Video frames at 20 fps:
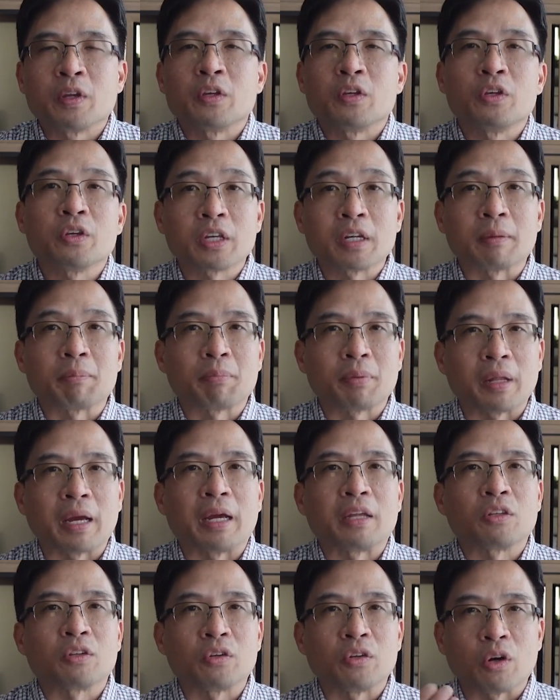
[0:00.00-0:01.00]
You can
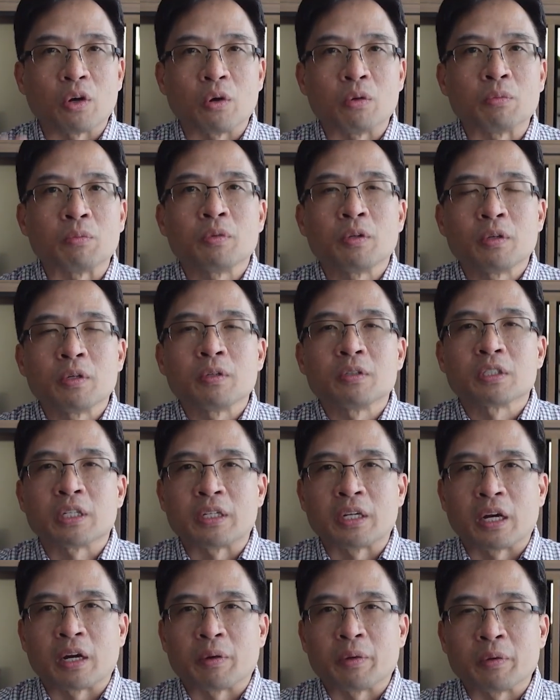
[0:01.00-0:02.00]
apply it to your own
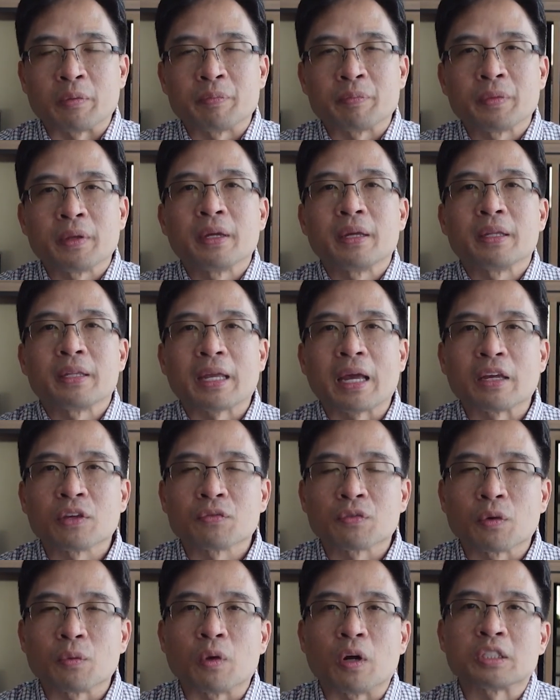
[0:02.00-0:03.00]
scenario. Thank
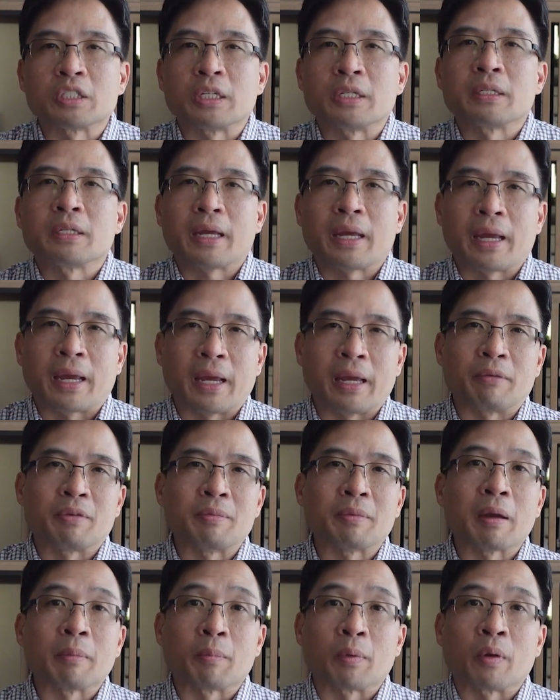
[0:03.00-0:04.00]
you for watching, and
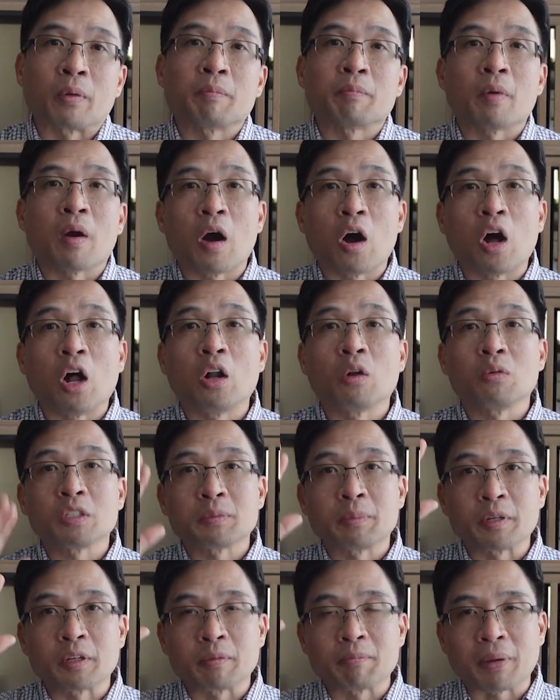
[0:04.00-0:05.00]
remember,
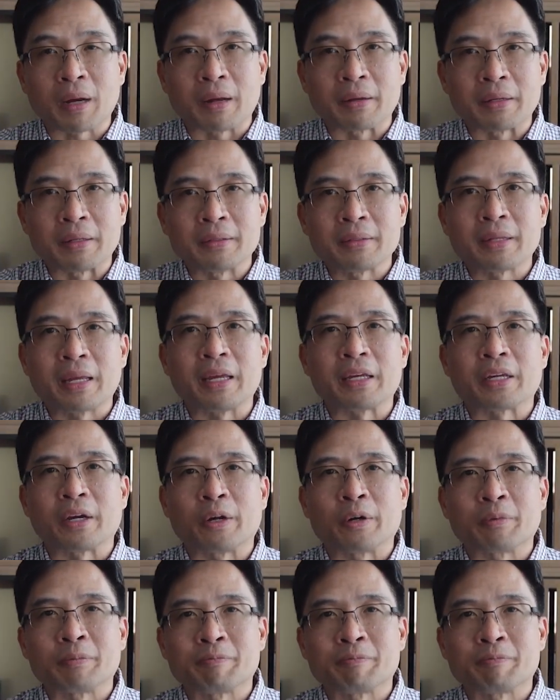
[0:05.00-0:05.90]
always be compounding. Take care.